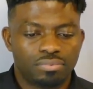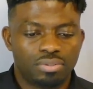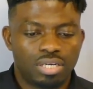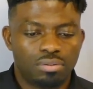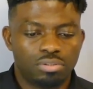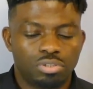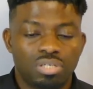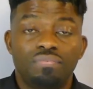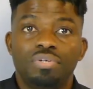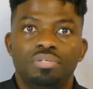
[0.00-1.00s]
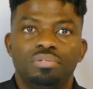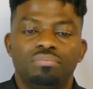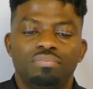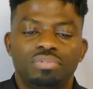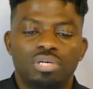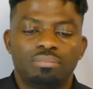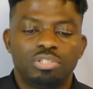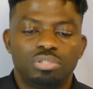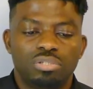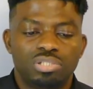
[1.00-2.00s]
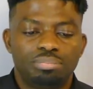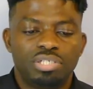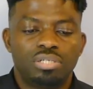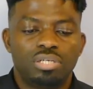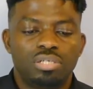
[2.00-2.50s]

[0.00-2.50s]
Now, shutter speed. When we talk about shutter speed